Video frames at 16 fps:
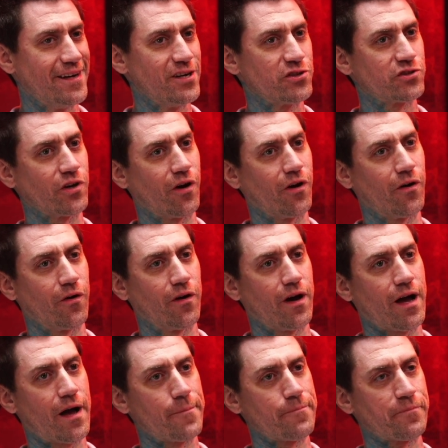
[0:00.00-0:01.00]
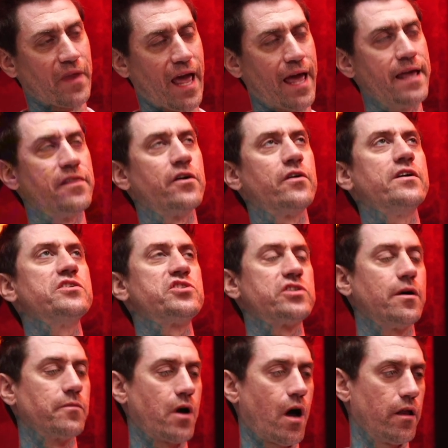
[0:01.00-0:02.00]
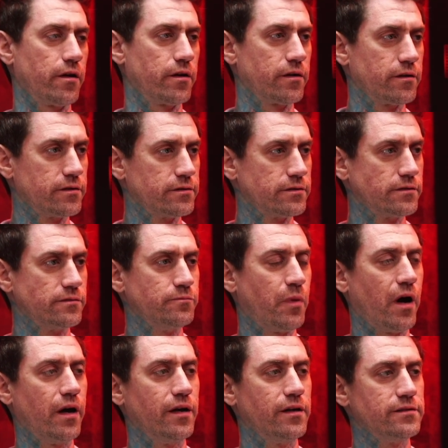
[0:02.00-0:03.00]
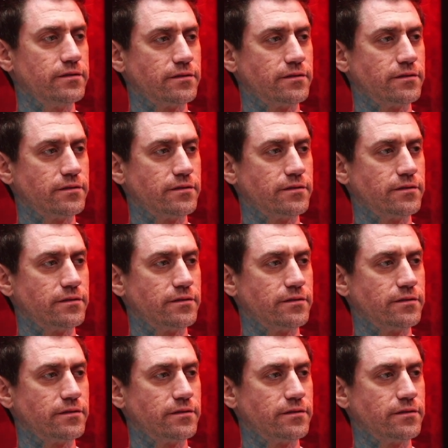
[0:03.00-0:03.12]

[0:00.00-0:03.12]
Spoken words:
So there is some color, but